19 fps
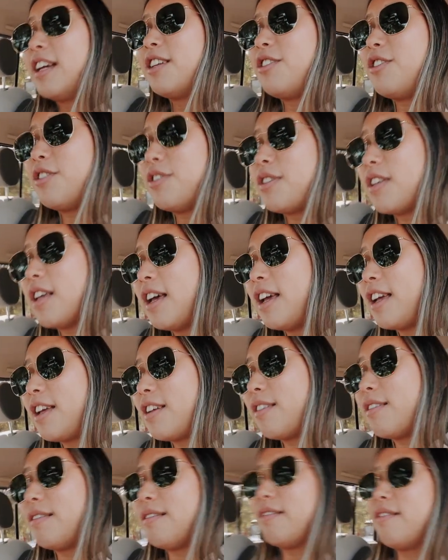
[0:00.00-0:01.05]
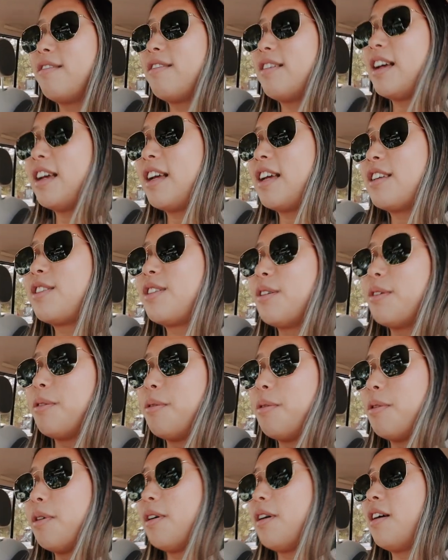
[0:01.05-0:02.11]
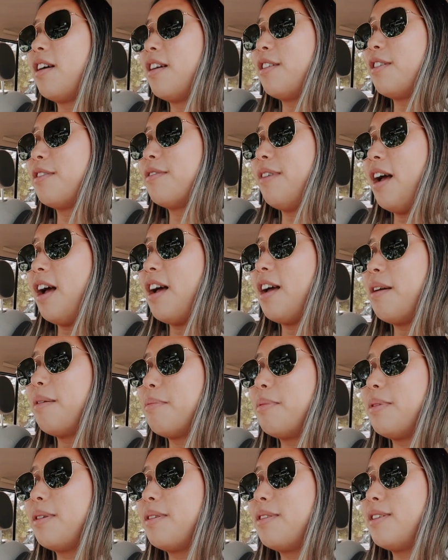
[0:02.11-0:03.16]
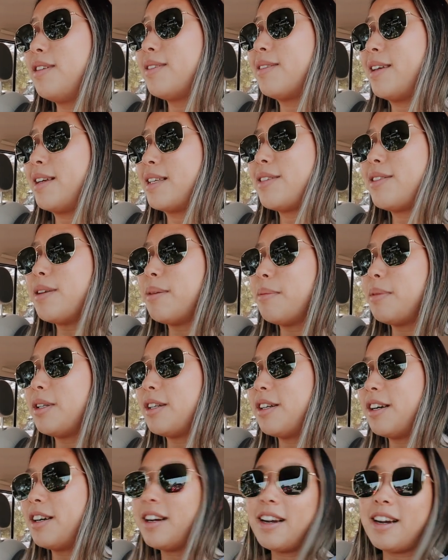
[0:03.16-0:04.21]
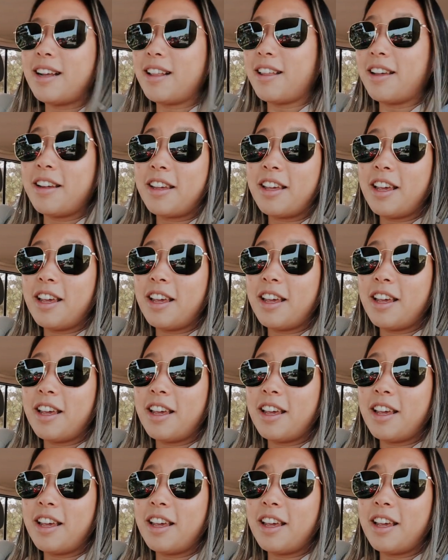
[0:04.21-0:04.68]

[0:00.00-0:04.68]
just like I guess their aura, their vibe is like similar, and I like